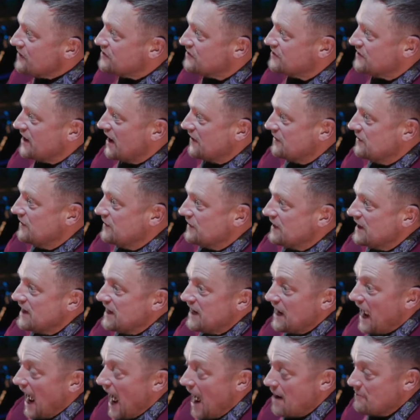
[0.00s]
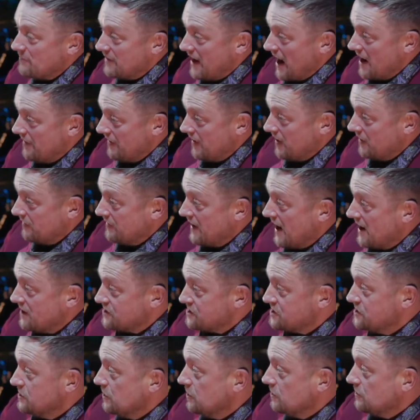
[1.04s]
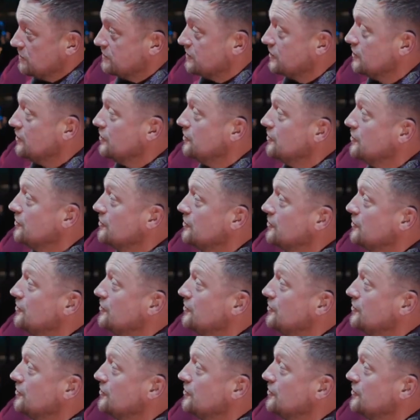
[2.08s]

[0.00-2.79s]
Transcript: suddenly I'm getting national tours.